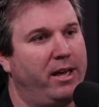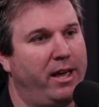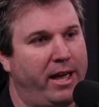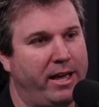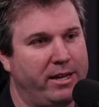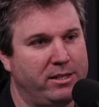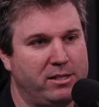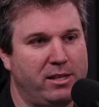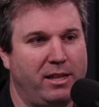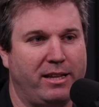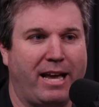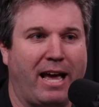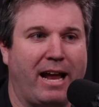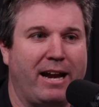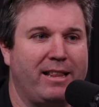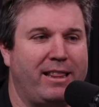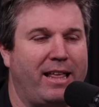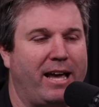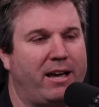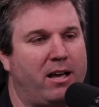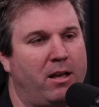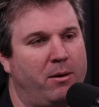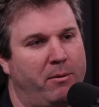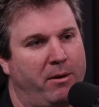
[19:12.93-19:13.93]
And how did
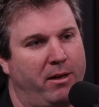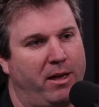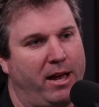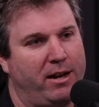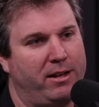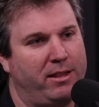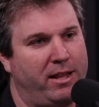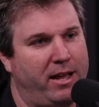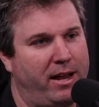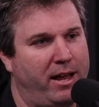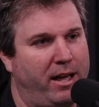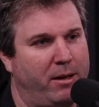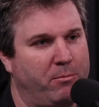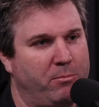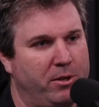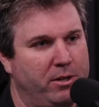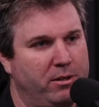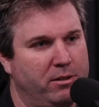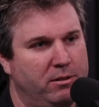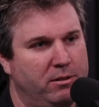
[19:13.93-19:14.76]
that happen? I